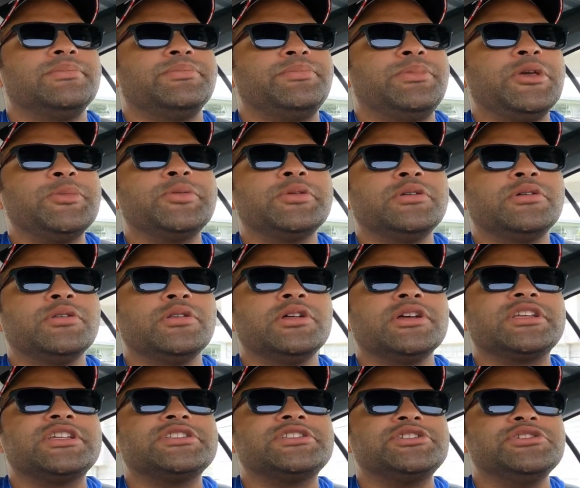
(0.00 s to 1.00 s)
people
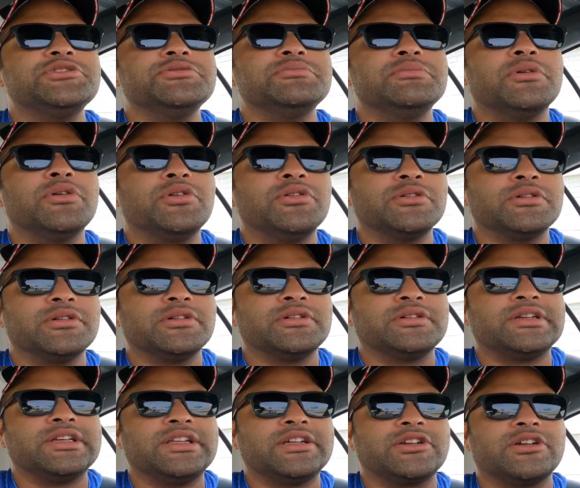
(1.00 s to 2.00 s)
look at you
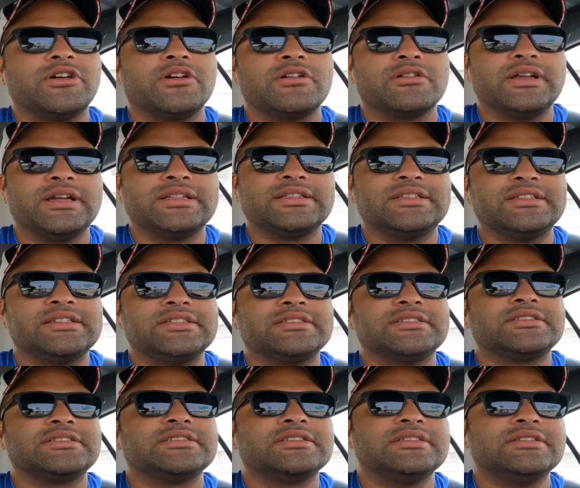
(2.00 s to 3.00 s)
more in a car like
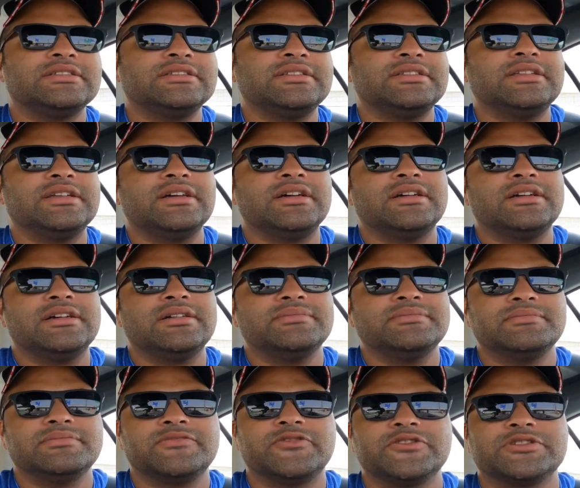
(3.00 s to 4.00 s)
this
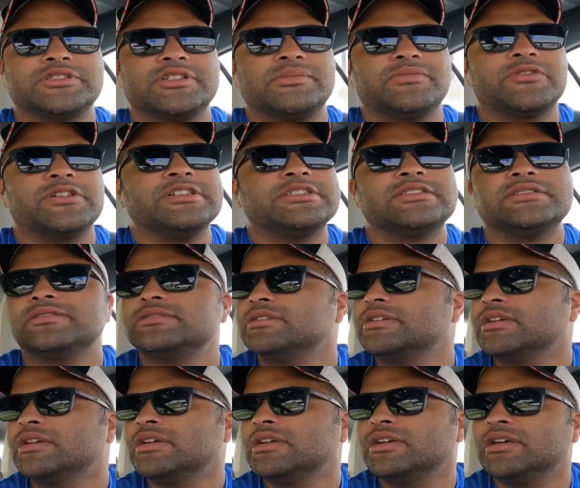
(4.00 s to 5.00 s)
for some reason.
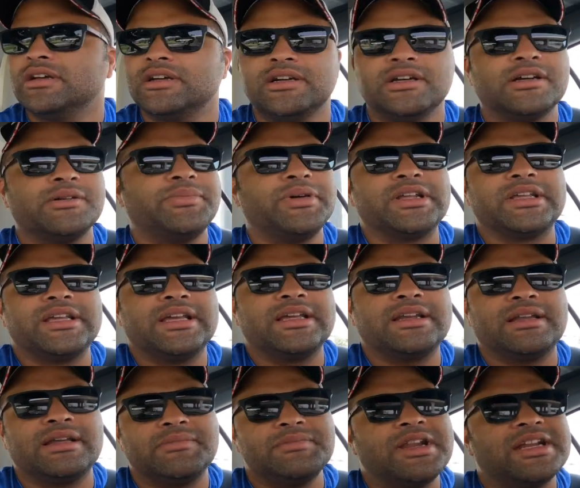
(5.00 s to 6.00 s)
But
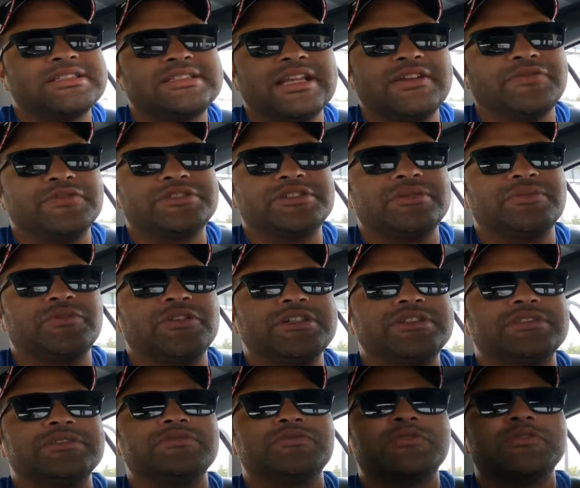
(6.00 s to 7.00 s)
again, I mean, I say for some
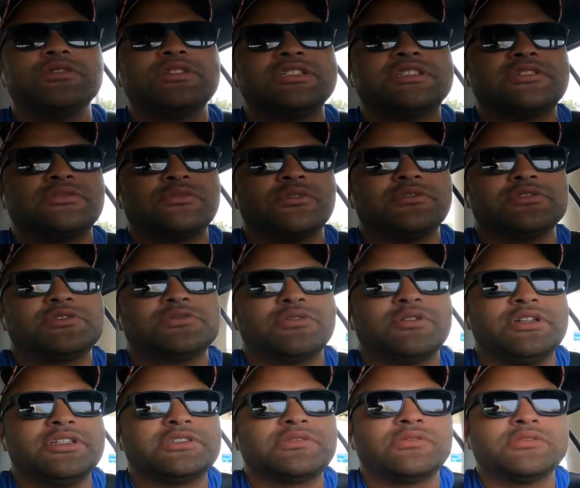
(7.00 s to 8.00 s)
reason, it's a Rolls
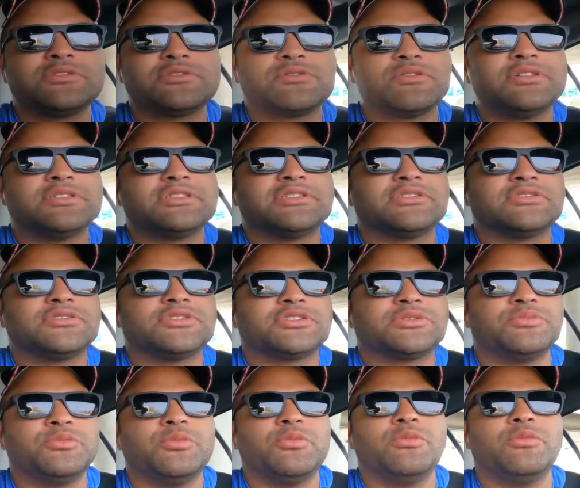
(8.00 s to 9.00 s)
Royce. Rolls Royces are
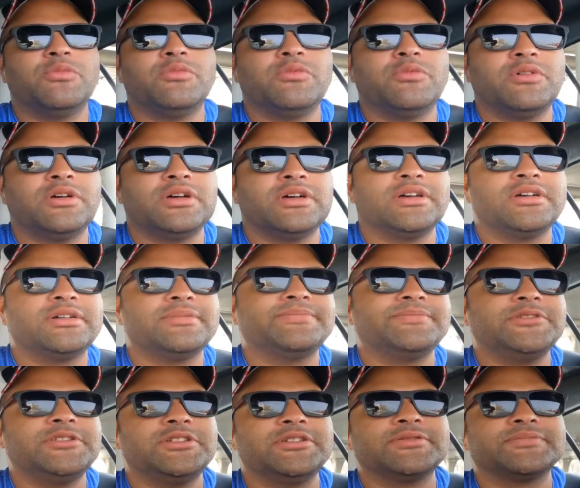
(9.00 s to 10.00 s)
just,
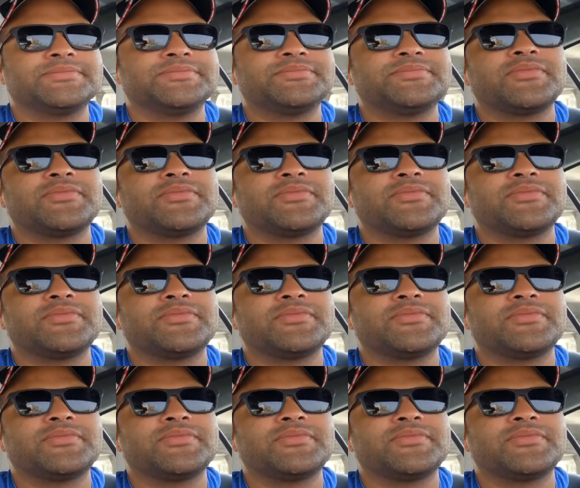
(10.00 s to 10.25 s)
you know,